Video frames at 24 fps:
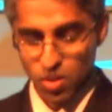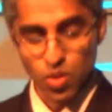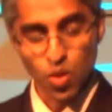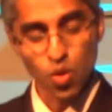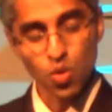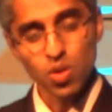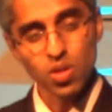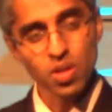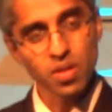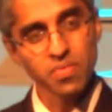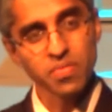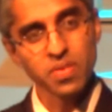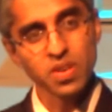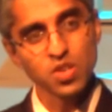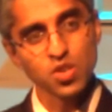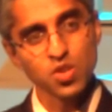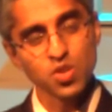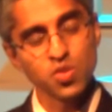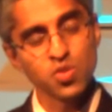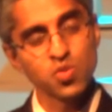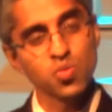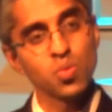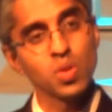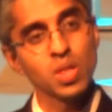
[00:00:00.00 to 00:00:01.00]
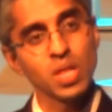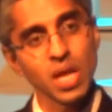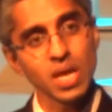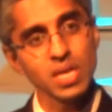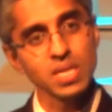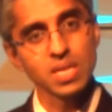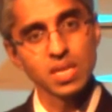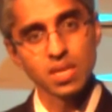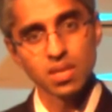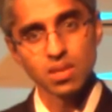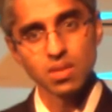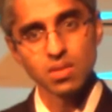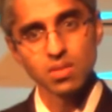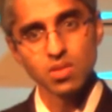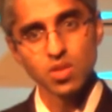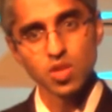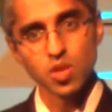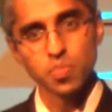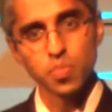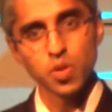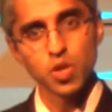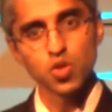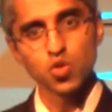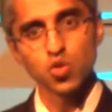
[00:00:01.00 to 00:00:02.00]
local officials reluctant
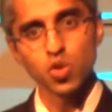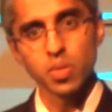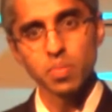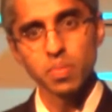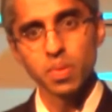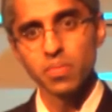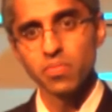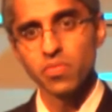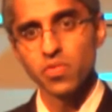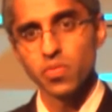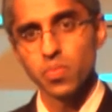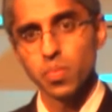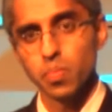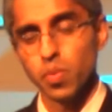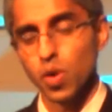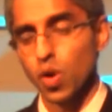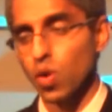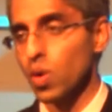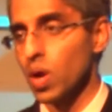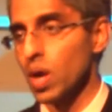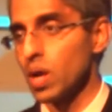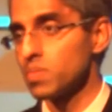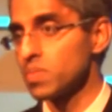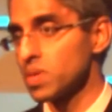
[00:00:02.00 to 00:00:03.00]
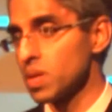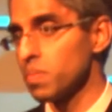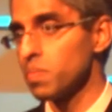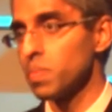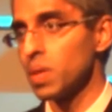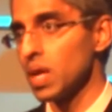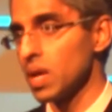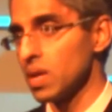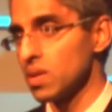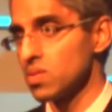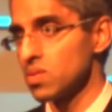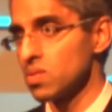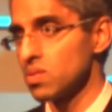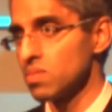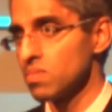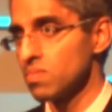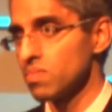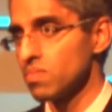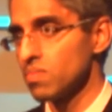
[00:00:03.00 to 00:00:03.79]
to put treatment programs in place.